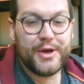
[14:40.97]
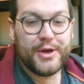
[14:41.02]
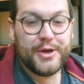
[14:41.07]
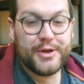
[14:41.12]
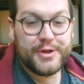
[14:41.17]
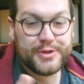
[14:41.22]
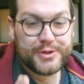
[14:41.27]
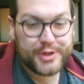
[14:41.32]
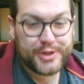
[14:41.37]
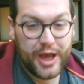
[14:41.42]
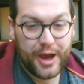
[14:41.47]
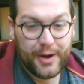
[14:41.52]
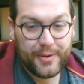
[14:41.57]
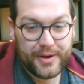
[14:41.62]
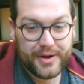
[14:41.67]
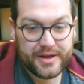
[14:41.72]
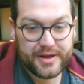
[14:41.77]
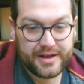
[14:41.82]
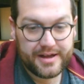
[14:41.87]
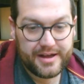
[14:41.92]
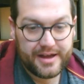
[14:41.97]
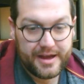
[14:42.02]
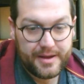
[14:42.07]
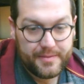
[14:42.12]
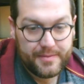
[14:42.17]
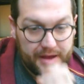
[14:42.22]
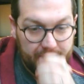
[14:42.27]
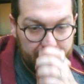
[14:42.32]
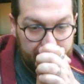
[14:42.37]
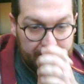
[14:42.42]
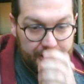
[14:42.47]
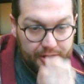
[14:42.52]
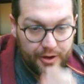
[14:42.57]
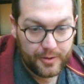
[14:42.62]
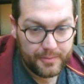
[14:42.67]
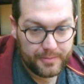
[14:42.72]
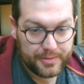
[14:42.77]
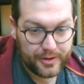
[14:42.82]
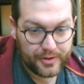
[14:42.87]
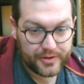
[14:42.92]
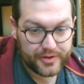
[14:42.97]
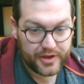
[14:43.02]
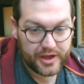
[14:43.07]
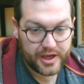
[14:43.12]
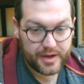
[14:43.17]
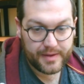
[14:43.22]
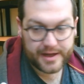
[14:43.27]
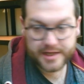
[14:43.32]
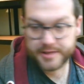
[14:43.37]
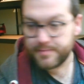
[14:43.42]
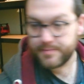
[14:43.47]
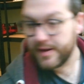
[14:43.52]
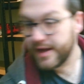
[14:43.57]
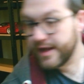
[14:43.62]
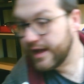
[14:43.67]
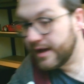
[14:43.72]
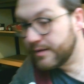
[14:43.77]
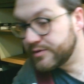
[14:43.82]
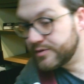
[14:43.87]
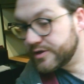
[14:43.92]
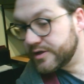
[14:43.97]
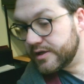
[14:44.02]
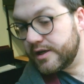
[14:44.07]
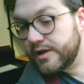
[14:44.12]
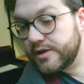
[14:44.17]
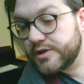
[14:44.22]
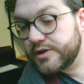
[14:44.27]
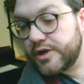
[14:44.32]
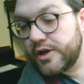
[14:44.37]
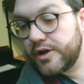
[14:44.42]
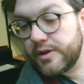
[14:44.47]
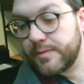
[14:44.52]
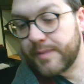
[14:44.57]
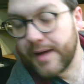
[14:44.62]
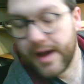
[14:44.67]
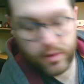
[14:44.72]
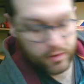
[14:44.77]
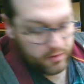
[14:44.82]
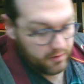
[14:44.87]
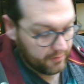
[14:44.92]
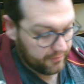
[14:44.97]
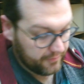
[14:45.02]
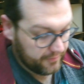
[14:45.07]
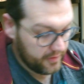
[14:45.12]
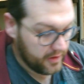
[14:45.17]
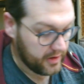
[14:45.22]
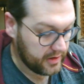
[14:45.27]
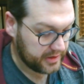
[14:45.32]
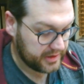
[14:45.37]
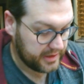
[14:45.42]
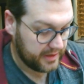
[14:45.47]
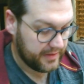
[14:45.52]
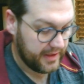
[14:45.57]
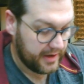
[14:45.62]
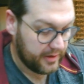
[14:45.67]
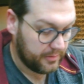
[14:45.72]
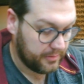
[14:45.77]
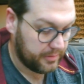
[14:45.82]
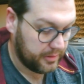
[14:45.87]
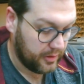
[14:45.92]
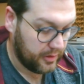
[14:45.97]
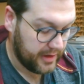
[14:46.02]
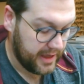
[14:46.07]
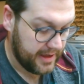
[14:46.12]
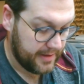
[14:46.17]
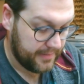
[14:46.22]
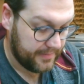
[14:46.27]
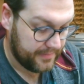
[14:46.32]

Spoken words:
So, unplug the USB. I'm just going to turn the power off first, then unplug it.